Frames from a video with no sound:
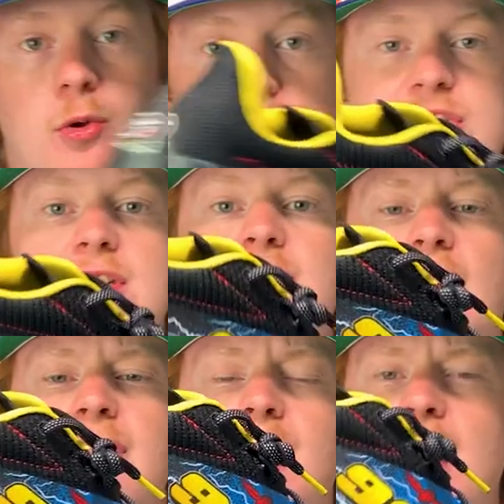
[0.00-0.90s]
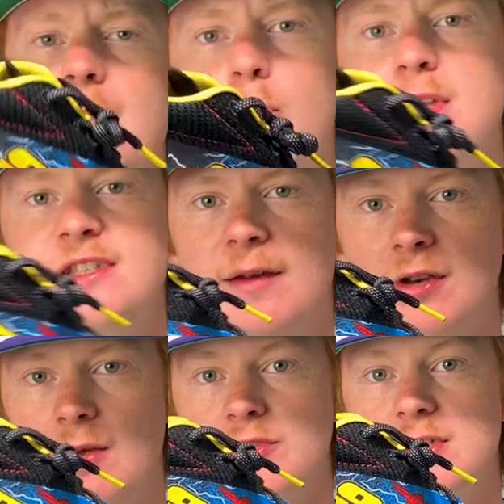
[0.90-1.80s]
which is, I think, 8.7
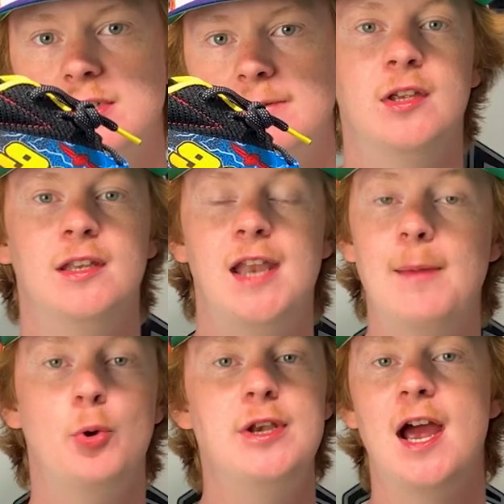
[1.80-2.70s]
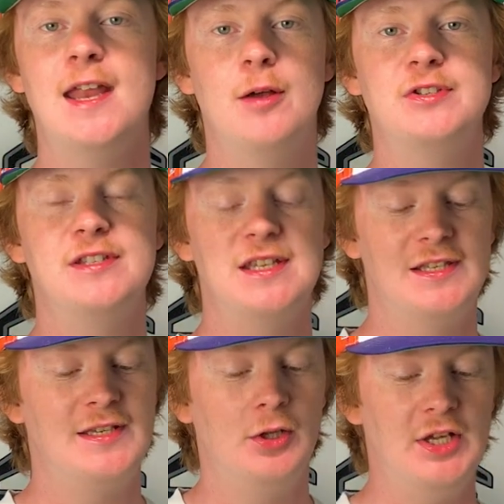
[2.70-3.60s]
ounces. 9.9 ounces is
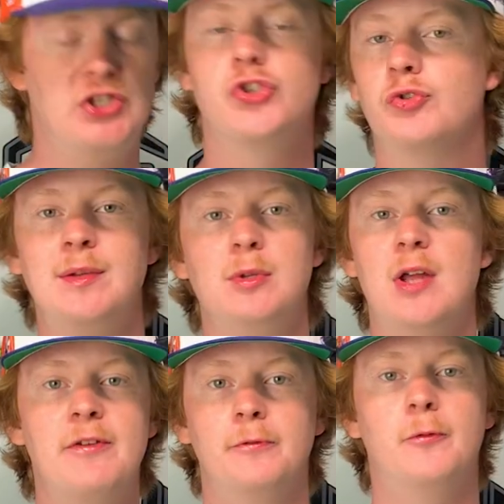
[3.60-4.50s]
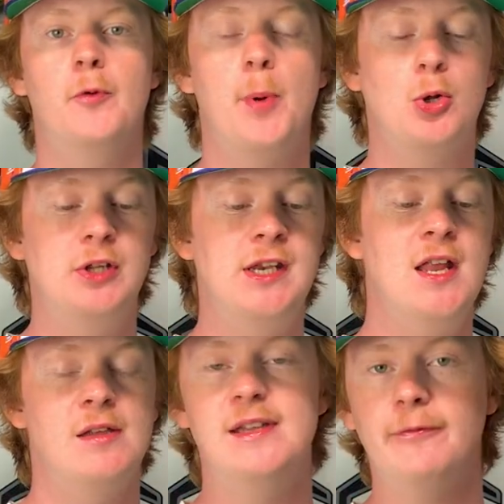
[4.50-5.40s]
still extremely light for a football cleat,
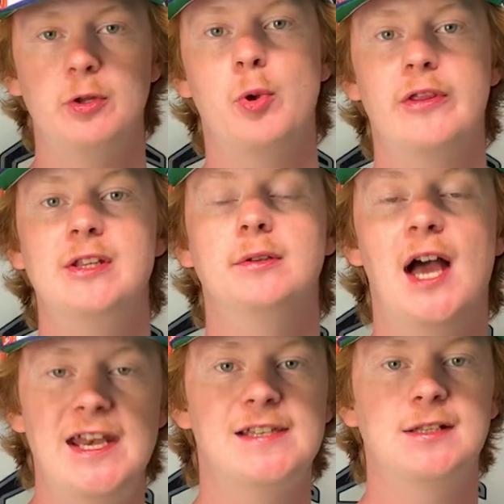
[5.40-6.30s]
definitely one of the lightest